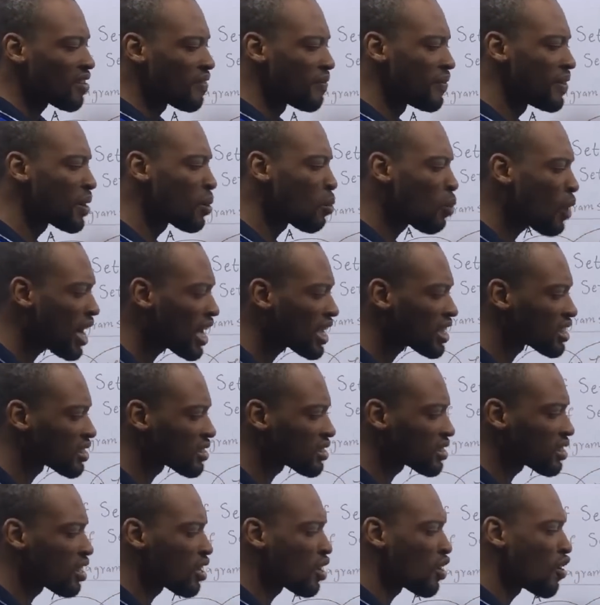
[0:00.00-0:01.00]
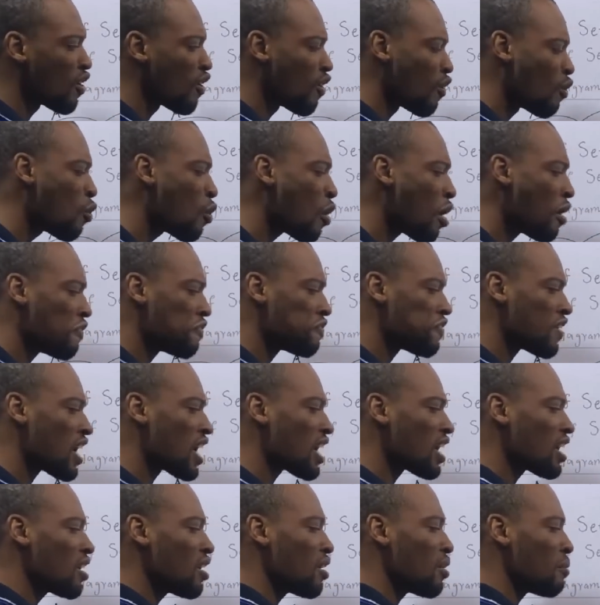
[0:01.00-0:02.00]
The ones who
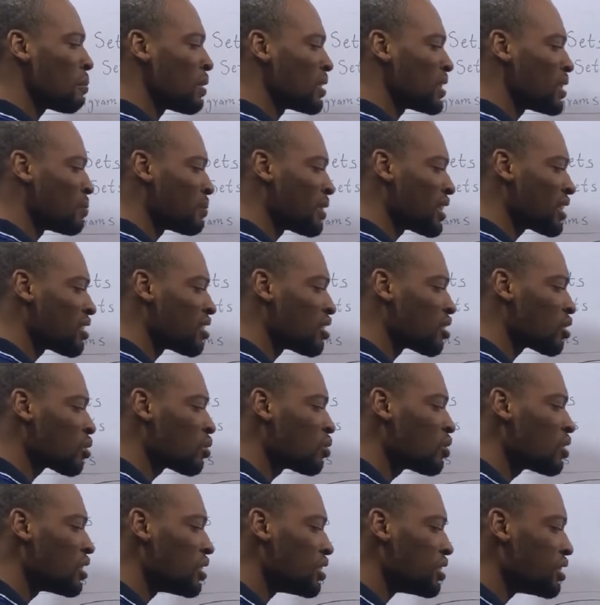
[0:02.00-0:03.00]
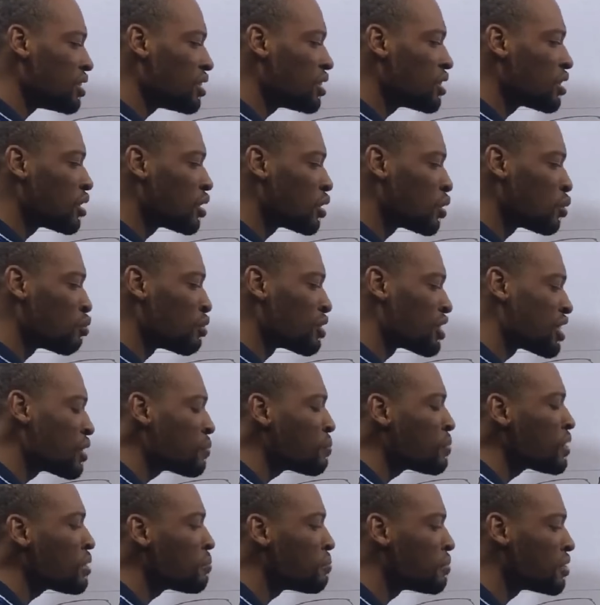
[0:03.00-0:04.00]
offer mathematics only will
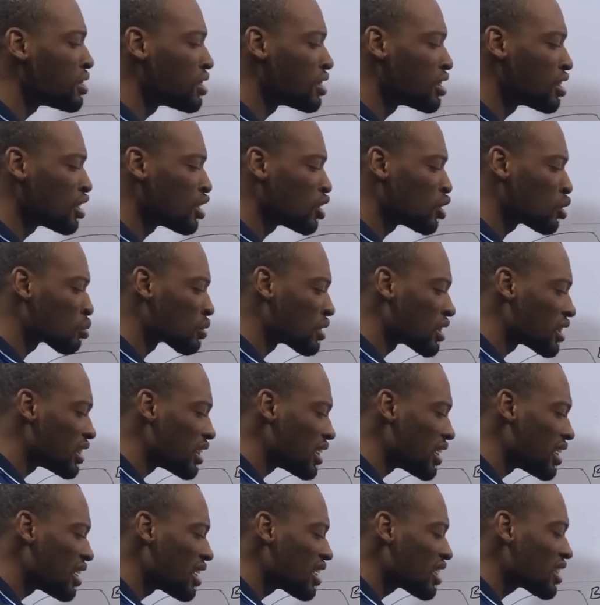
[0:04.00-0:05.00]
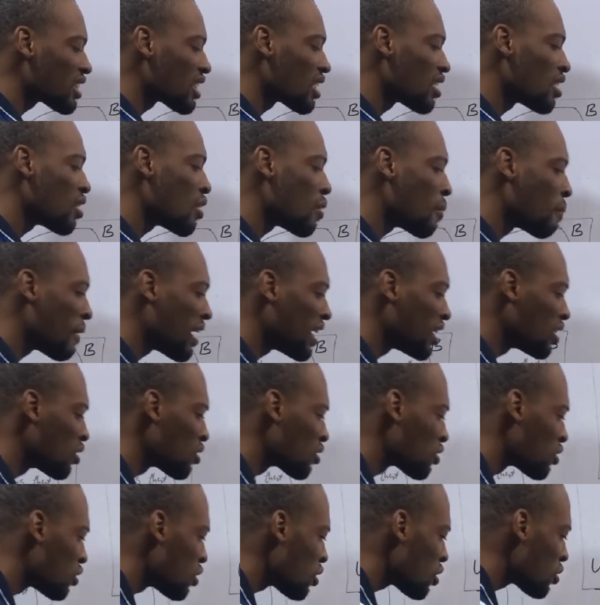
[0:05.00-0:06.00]
simply be 28
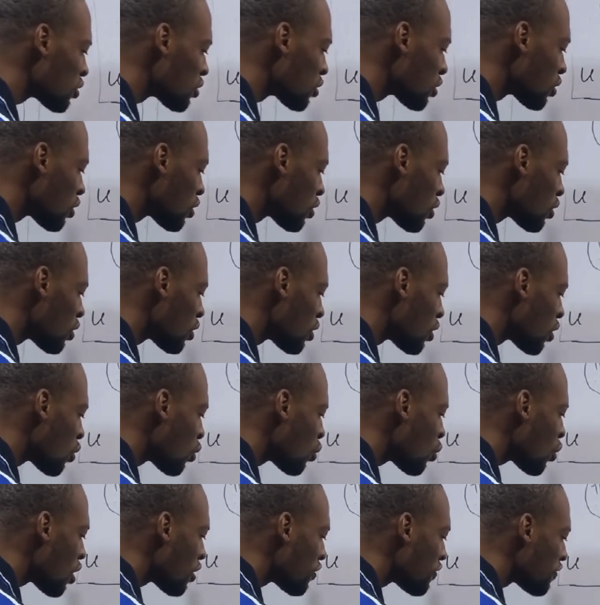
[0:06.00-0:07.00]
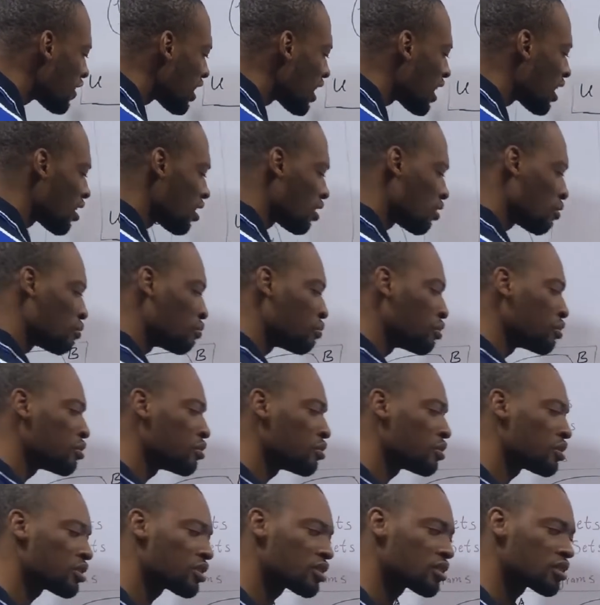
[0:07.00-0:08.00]
minus those who offer
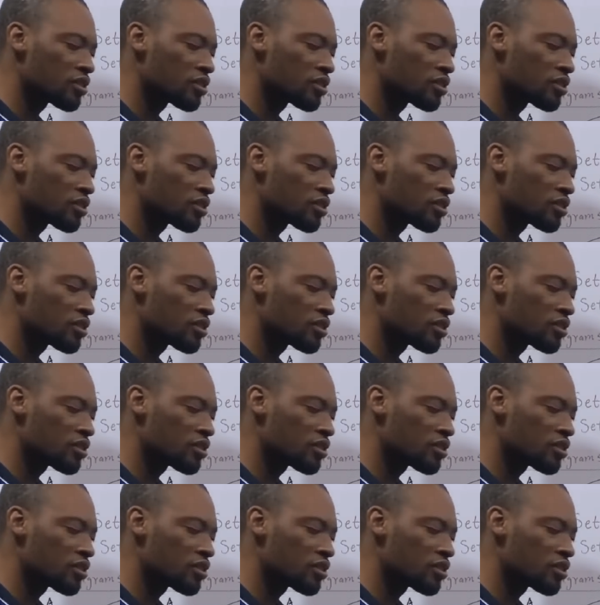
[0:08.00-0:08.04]
both